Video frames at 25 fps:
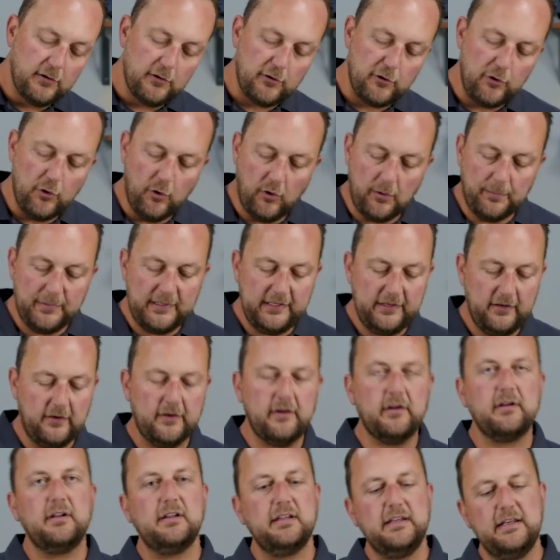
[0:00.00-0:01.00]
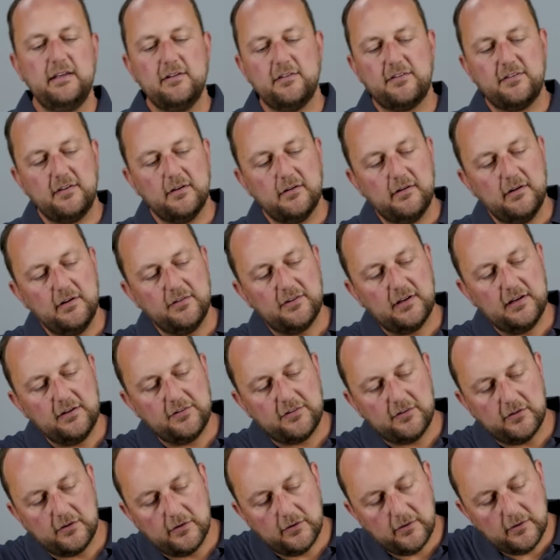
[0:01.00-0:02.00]
Normally on an Elite Series
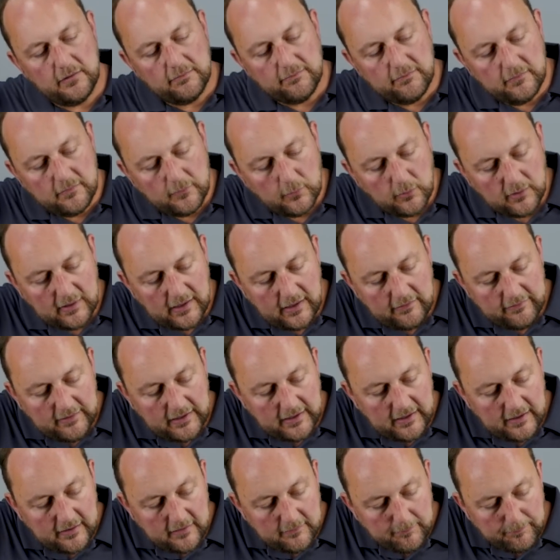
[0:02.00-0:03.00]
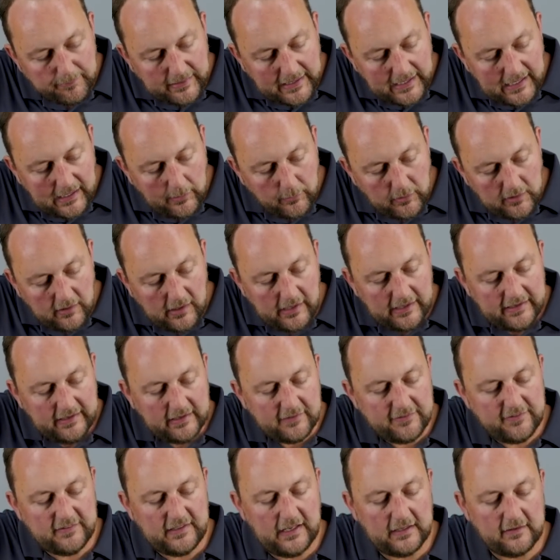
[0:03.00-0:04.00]
ECU, we'll have our power light and
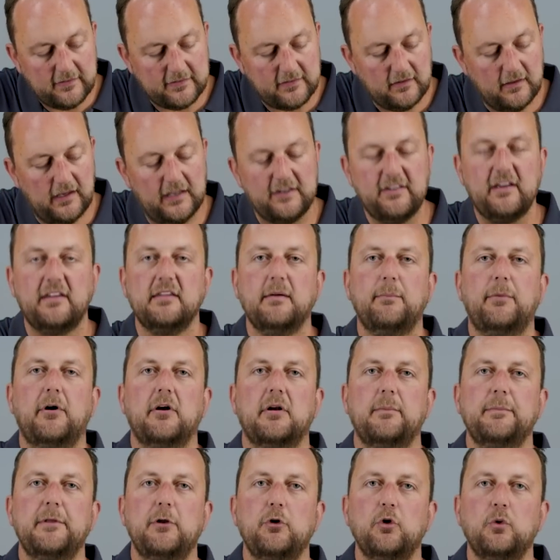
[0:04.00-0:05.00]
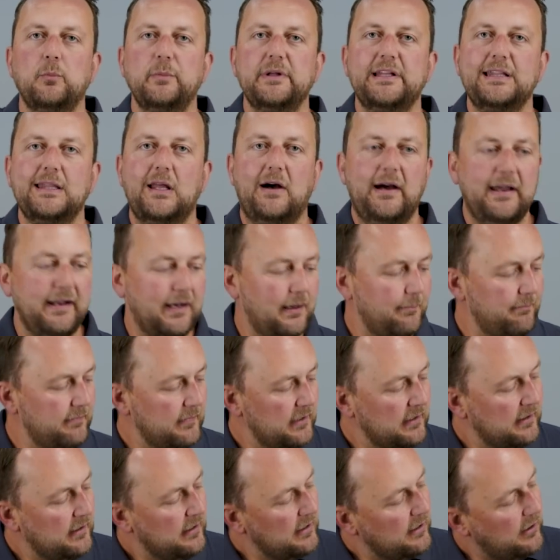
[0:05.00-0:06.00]
our status light down the bottom that normally light up.
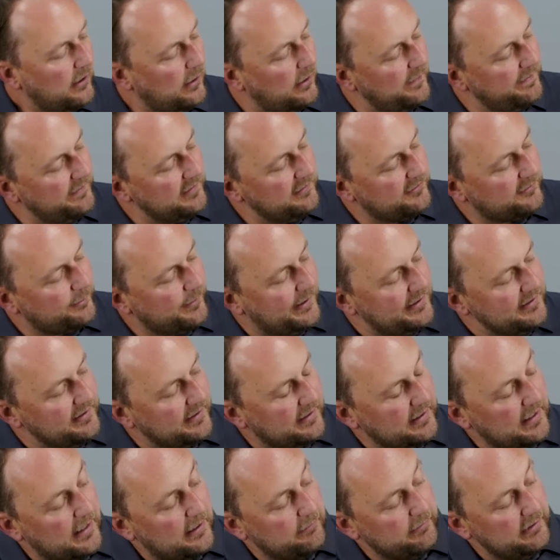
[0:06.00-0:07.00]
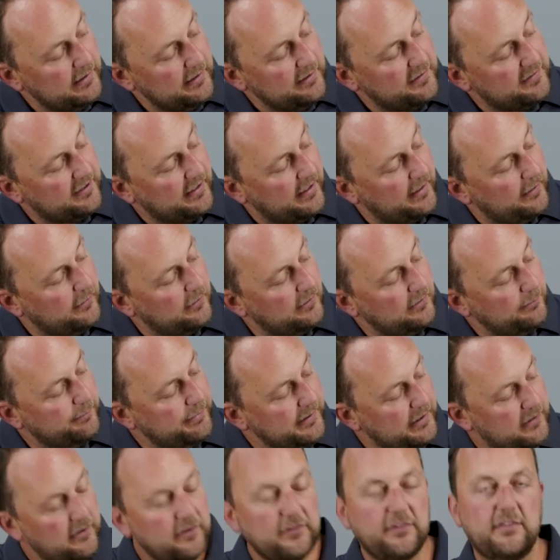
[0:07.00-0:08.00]
On this one, you can't really tell
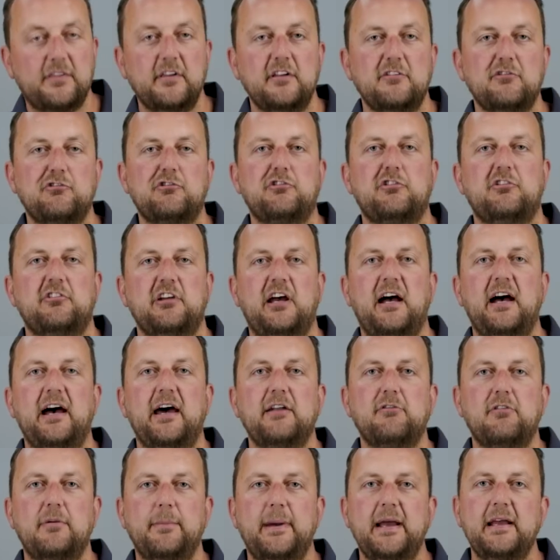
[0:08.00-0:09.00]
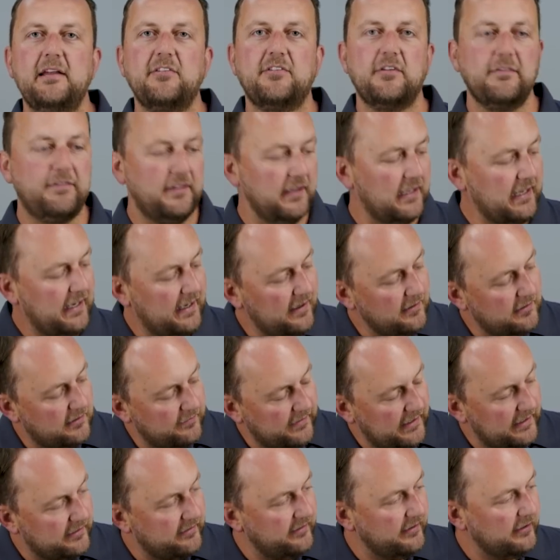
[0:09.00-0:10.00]
because the charred remains of the case
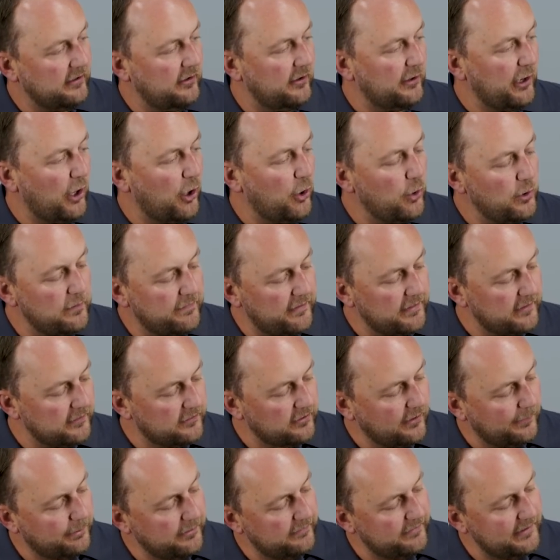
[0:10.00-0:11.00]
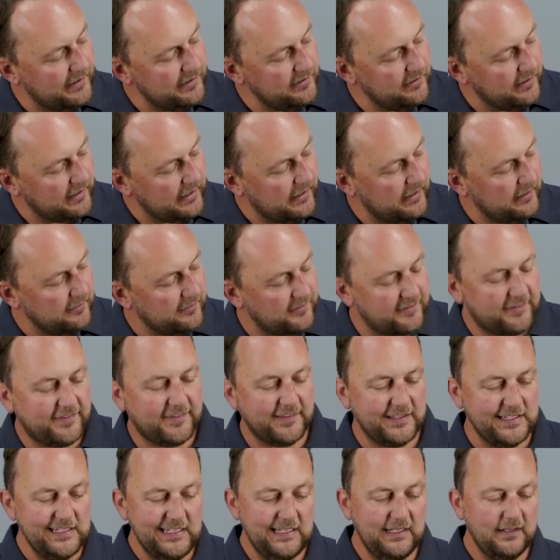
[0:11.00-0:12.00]
have actually gone over the top of it and you can't
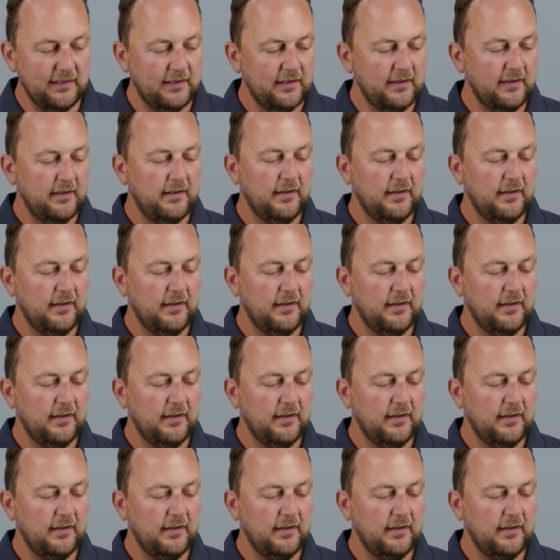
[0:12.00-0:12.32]
see.